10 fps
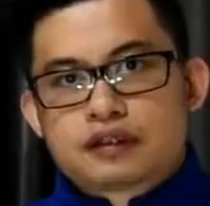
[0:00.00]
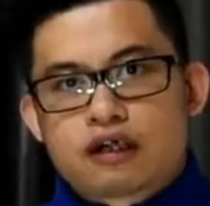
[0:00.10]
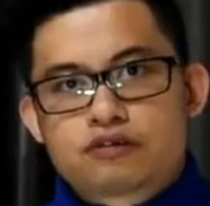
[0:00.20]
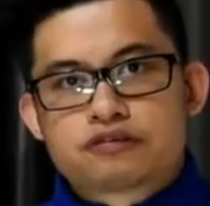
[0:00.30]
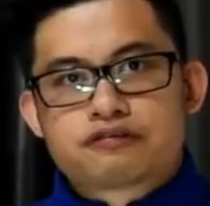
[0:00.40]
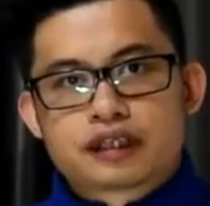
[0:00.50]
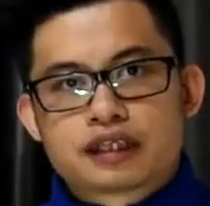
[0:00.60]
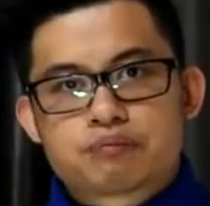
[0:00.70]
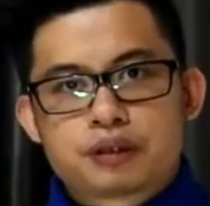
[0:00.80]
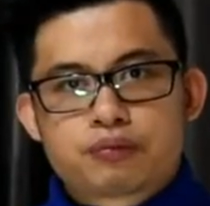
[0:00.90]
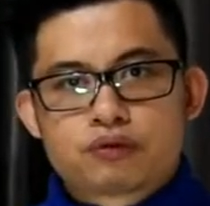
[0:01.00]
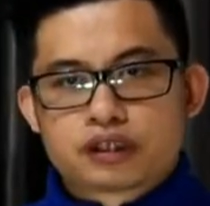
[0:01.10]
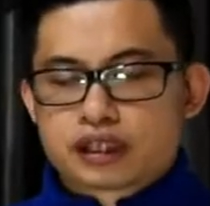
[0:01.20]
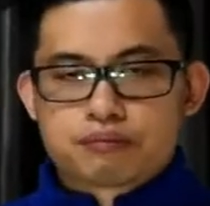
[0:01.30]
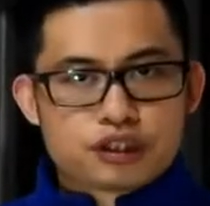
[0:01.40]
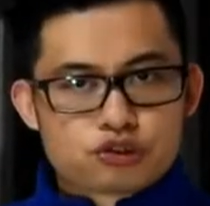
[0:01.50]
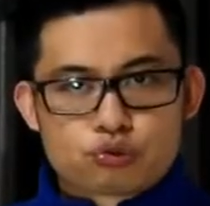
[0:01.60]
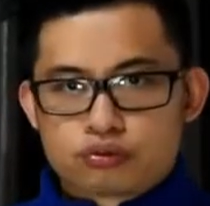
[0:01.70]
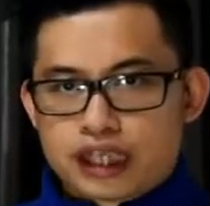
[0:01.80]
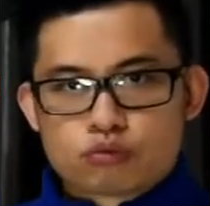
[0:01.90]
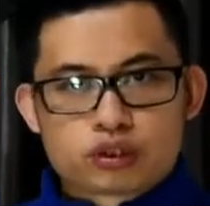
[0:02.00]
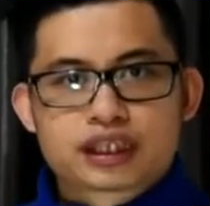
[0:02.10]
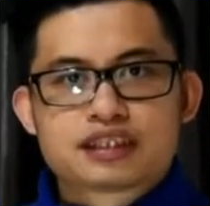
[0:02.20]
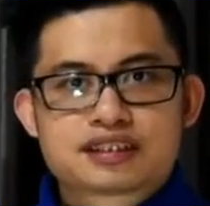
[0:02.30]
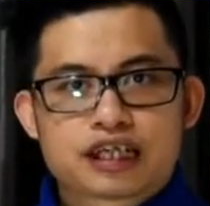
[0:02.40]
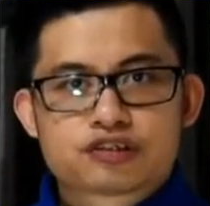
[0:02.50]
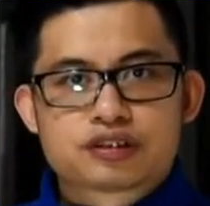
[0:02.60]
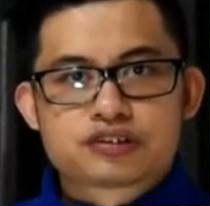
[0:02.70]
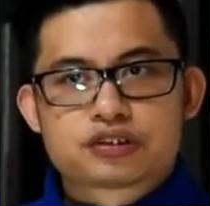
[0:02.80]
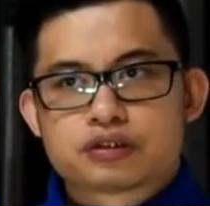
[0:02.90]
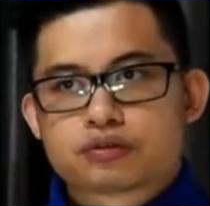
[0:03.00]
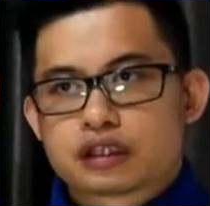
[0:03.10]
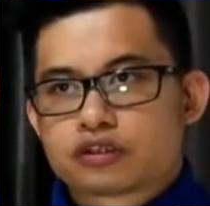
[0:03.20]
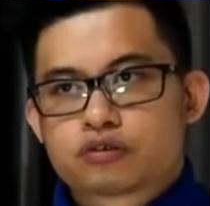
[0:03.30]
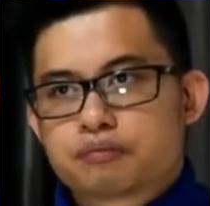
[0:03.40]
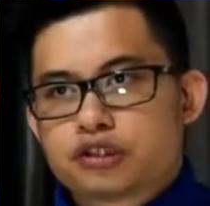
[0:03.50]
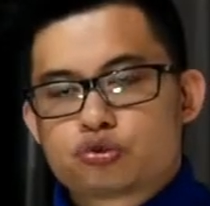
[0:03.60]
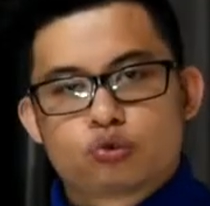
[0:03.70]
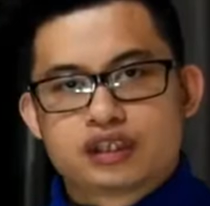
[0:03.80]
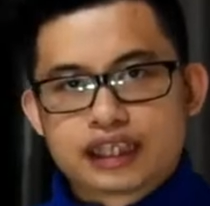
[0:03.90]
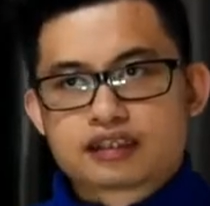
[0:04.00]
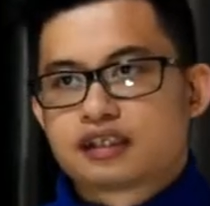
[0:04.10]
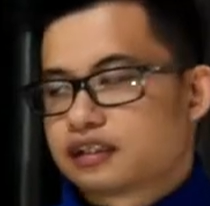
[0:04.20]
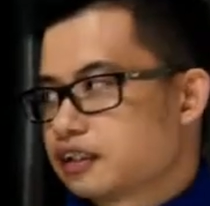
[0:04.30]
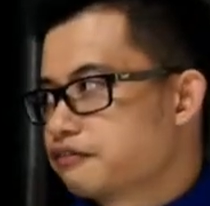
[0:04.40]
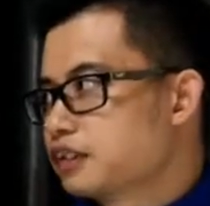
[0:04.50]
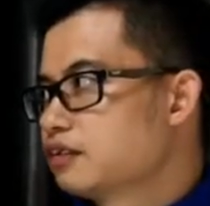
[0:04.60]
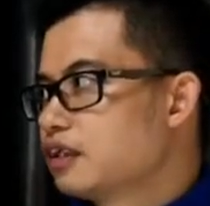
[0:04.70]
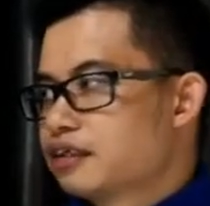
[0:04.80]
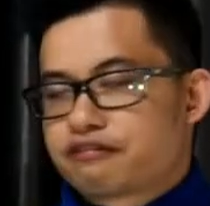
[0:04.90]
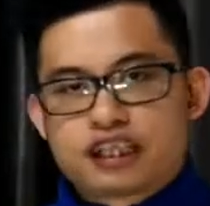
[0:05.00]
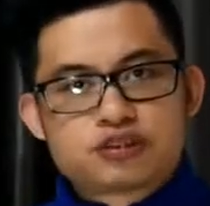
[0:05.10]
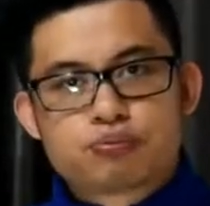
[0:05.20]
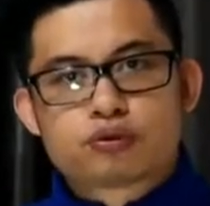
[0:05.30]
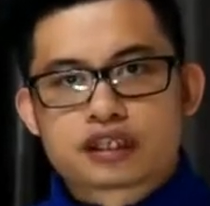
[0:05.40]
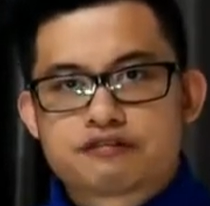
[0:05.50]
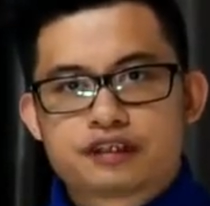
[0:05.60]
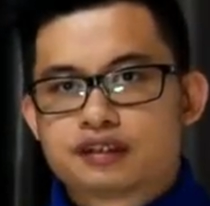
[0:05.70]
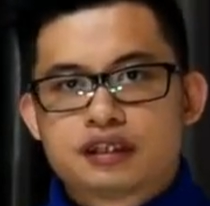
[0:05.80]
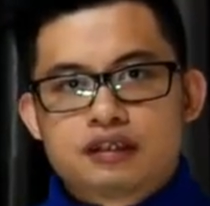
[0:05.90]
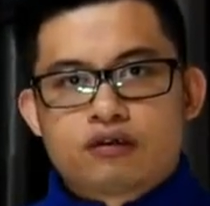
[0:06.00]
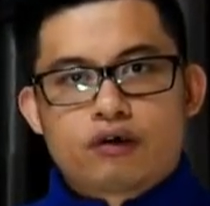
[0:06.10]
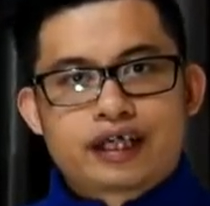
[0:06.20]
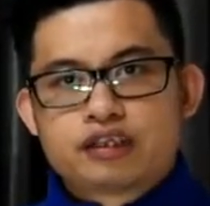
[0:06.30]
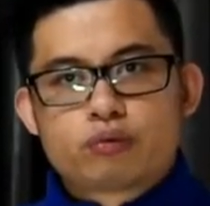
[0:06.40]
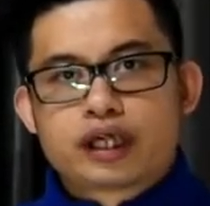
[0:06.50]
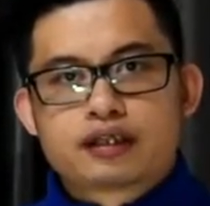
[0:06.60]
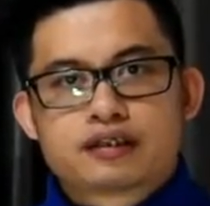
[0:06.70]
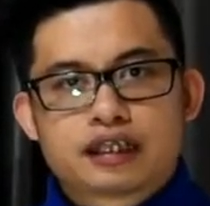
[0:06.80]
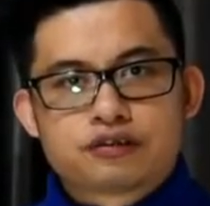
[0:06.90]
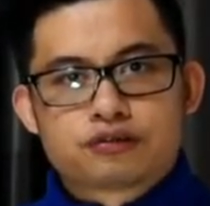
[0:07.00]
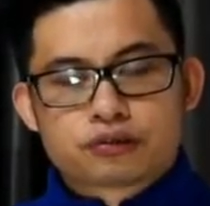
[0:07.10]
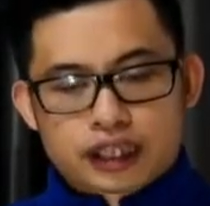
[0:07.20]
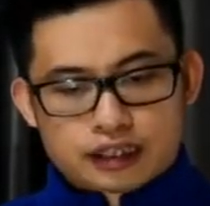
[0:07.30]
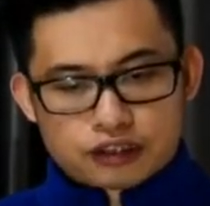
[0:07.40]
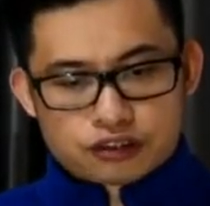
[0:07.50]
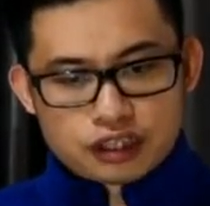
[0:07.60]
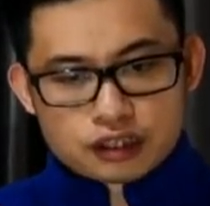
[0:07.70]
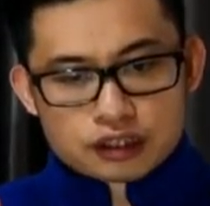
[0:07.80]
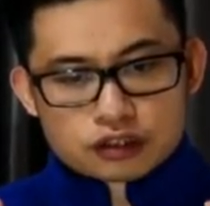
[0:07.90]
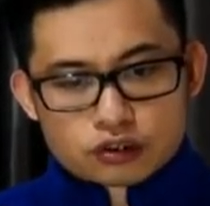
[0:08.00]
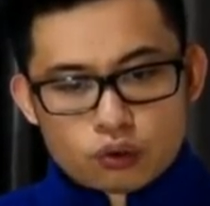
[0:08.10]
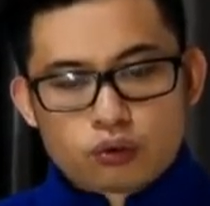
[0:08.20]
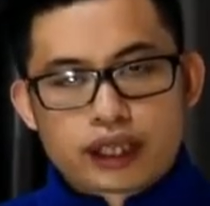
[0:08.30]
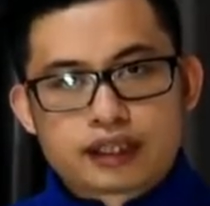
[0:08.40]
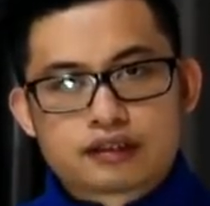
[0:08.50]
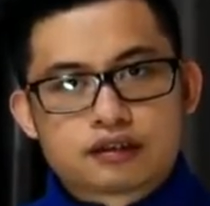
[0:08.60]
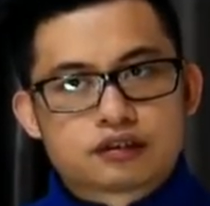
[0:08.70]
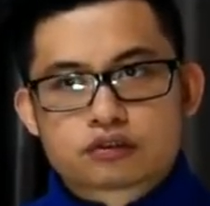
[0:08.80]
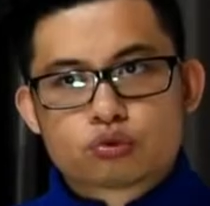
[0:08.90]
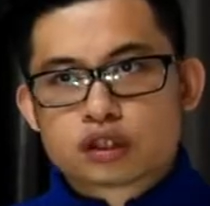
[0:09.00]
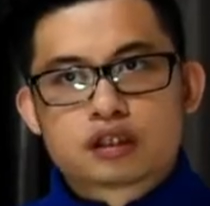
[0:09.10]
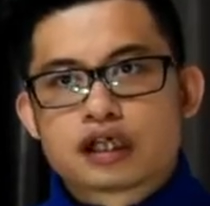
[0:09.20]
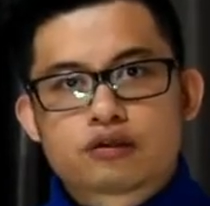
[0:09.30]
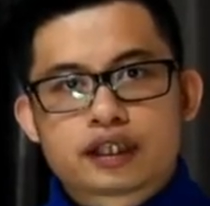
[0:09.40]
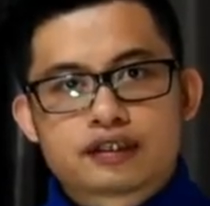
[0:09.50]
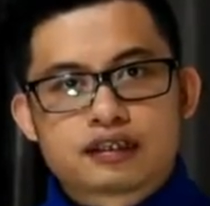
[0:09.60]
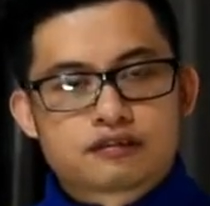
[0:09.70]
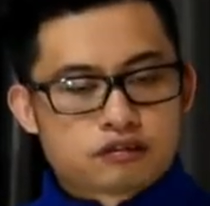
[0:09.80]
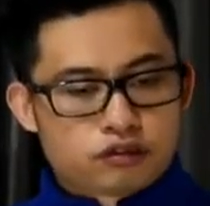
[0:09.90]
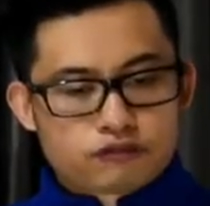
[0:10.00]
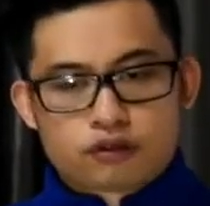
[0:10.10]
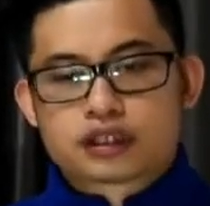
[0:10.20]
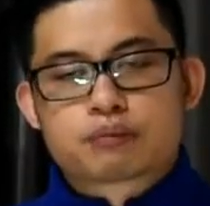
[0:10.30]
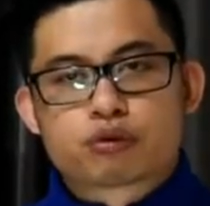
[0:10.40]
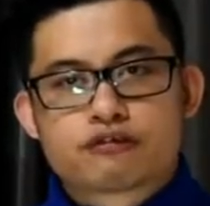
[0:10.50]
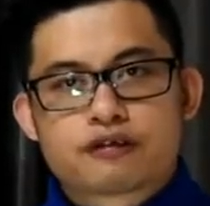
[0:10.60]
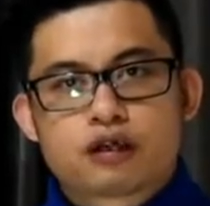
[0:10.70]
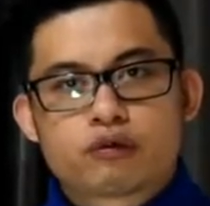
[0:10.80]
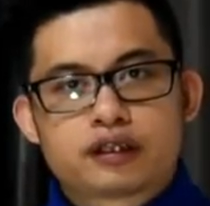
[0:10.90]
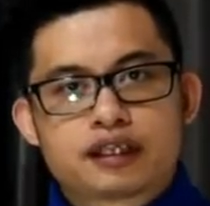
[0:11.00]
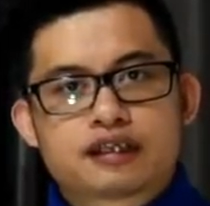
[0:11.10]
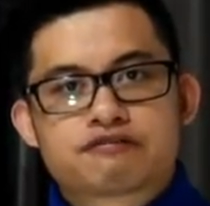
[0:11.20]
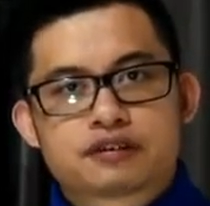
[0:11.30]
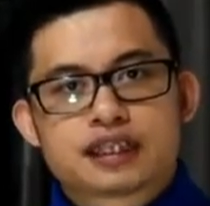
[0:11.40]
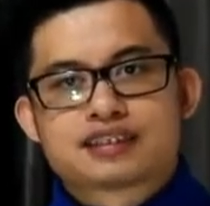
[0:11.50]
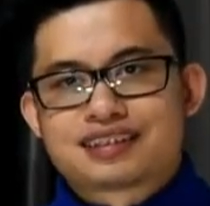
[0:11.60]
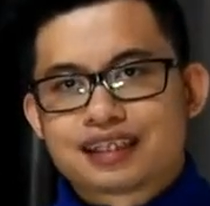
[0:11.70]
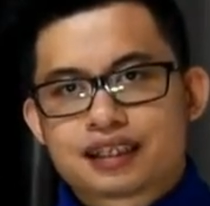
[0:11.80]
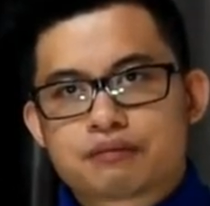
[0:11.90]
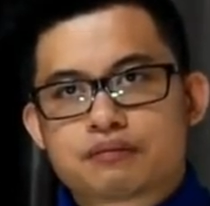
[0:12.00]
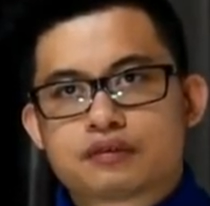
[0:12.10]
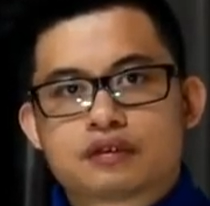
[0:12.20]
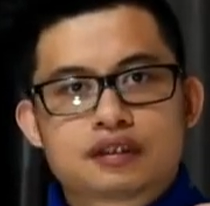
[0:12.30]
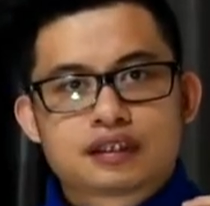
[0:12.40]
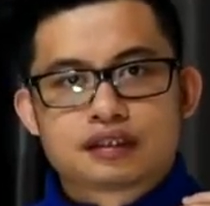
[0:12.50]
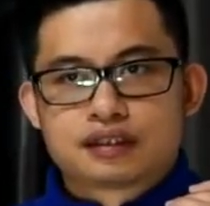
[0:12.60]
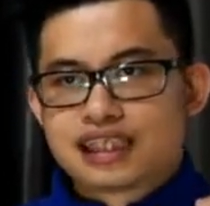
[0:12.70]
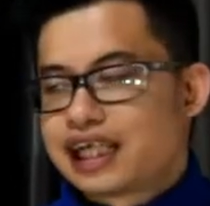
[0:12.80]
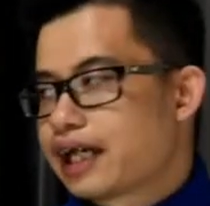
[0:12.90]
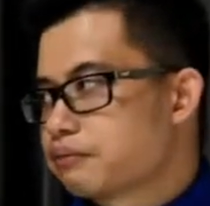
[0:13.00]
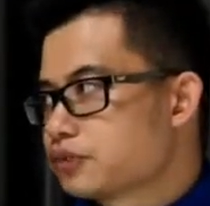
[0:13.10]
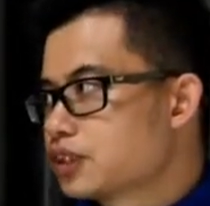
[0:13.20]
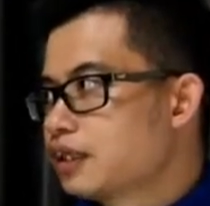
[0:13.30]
How do you find that people? It can be through networking sessions. It could be through LinkedIn even, Facebook even, or anywhere that you can actually go and Google out and then look for their profile, and then after that send them DMs,